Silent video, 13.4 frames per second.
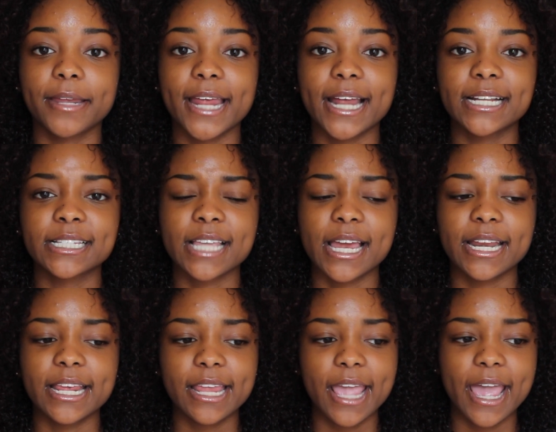but I
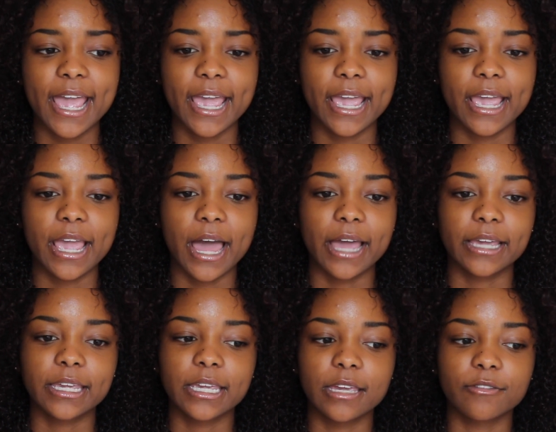decided, hey,
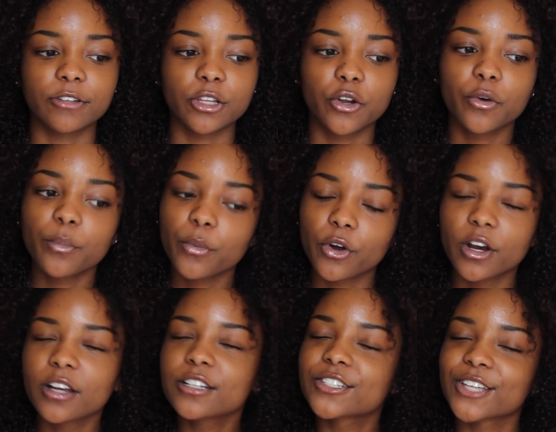I could give a little
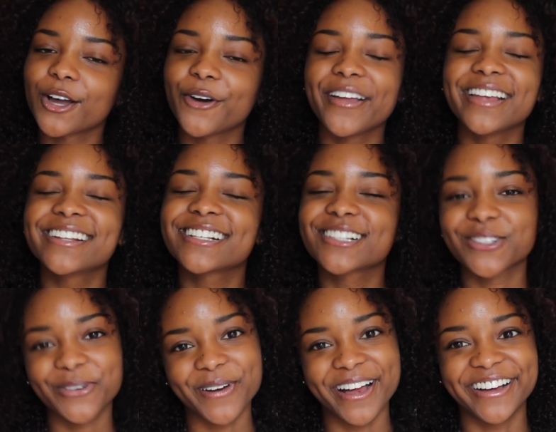more, so it's
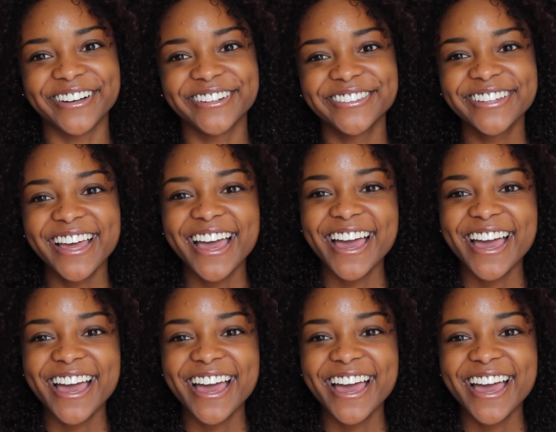12.